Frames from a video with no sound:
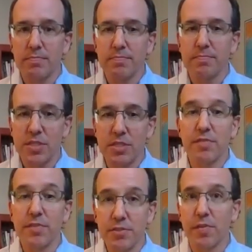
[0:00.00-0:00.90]
still
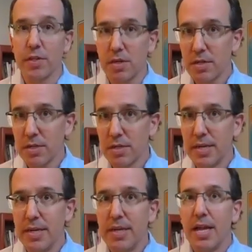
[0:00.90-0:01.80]
feels very long
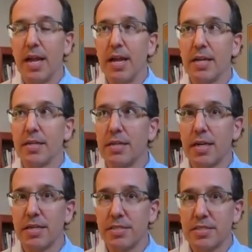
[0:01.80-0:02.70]
and
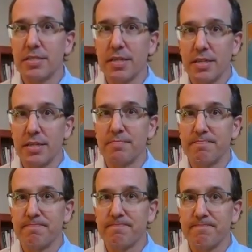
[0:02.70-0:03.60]

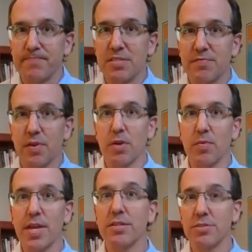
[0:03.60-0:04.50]
is fraught
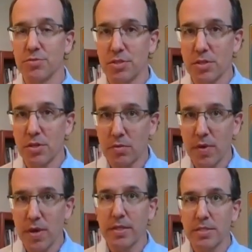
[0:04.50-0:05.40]
with hazards along the
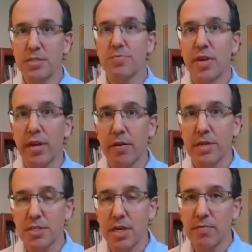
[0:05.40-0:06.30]
way. This is a
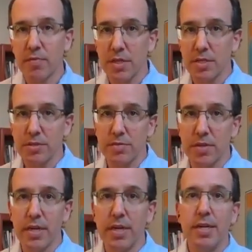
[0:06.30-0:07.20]
precarious time for the
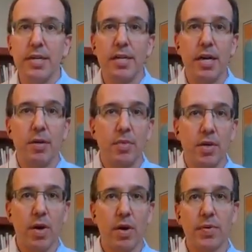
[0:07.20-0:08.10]
industry.
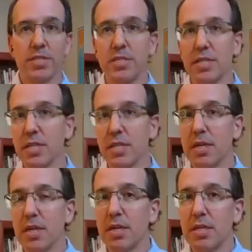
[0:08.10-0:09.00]
And while we see
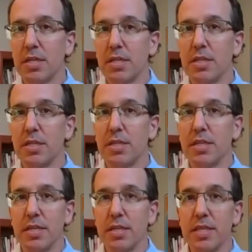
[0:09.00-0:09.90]

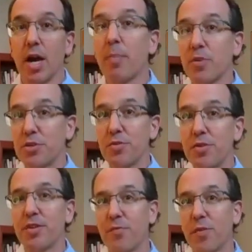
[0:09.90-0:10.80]
the
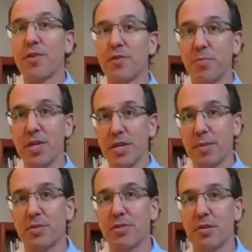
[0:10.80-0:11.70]
opportunity for there to be
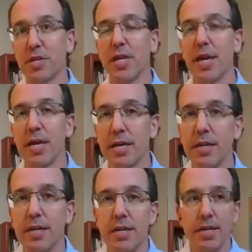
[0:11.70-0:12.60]
opportunity ahead,
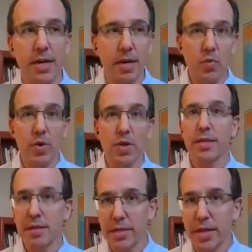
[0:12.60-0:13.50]
we're not
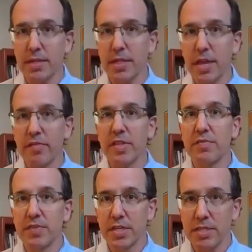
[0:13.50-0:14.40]
there yet, and the heavy
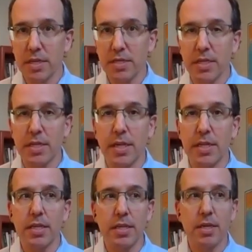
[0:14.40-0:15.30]
lifting is not done. And